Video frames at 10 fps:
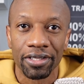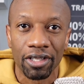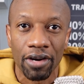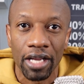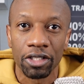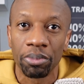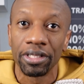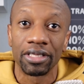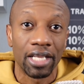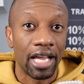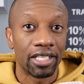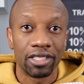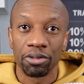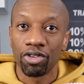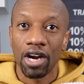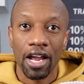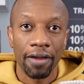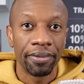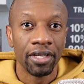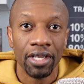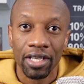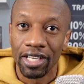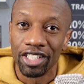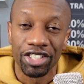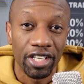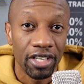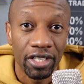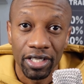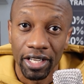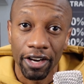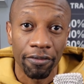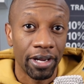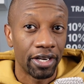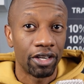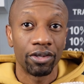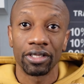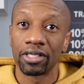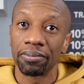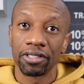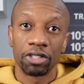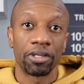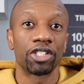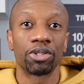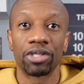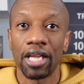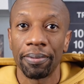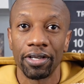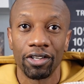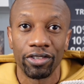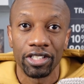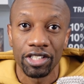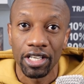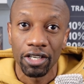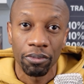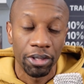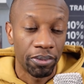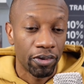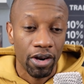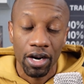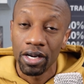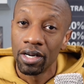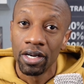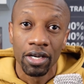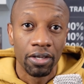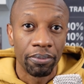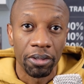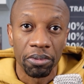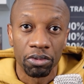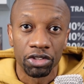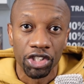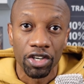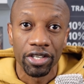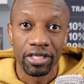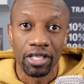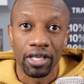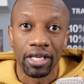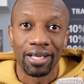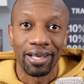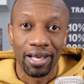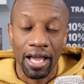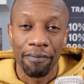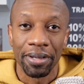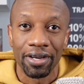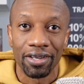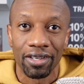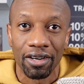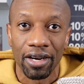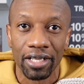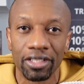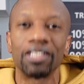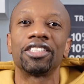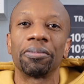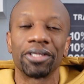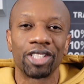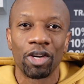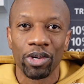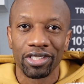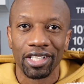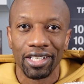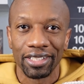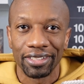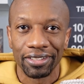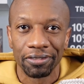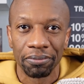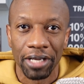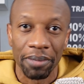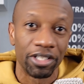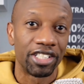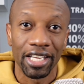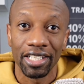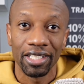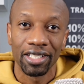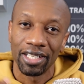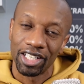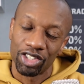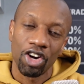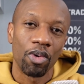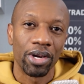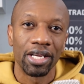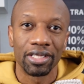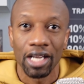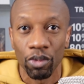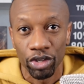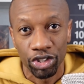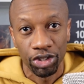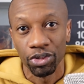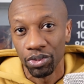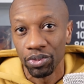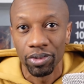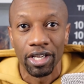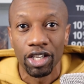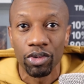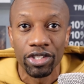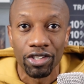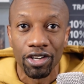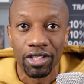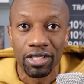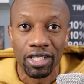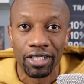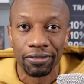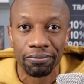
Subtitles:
All right. So please like, subscribe, and share. Let everybody know that something special is happening on this channel. People's journeys are getting a lot better. All right. So let's jump into that work study lesson. My name is JD. And as always, I wish you increase on the sudden.